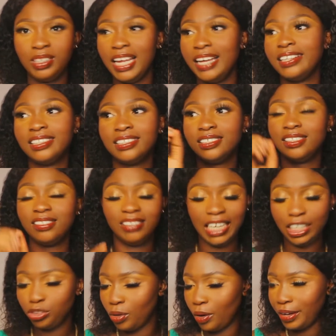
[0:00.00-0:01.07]
like
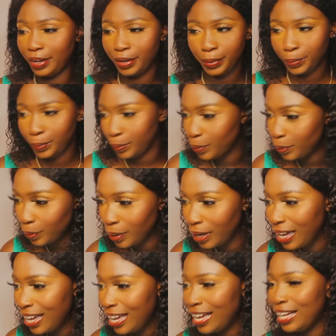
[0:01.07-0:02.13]
natural hair,
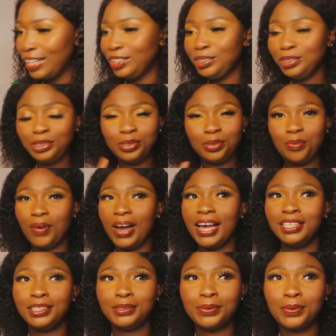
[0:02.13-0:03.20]
YouTube
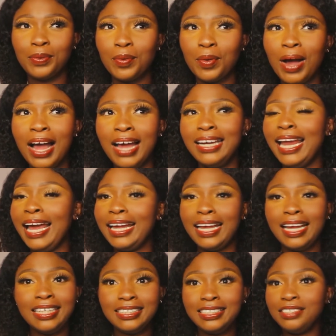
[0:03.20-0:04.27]
wise, like
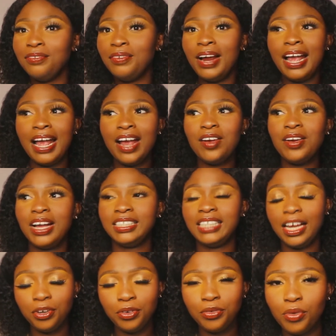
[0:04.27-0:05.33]
different areas.
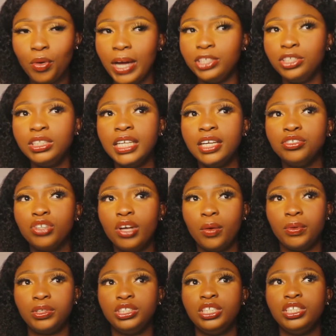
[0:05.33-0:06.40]
I don't know, I just enjoy
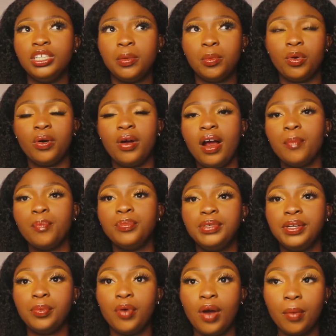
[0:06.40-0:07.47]
watching
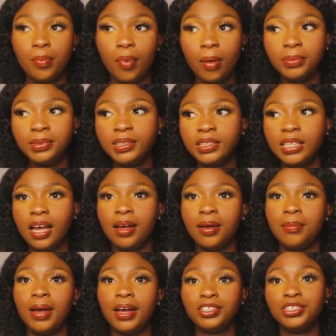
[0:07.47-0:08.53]
Deborah Bombs.
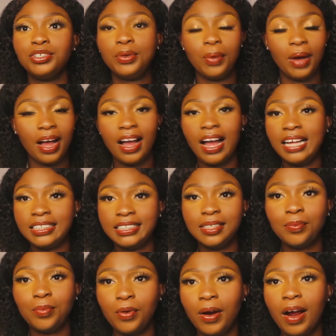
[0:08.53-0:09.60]
Actually know her as
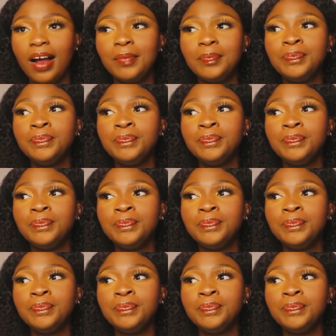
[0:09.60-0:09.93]
Deborah,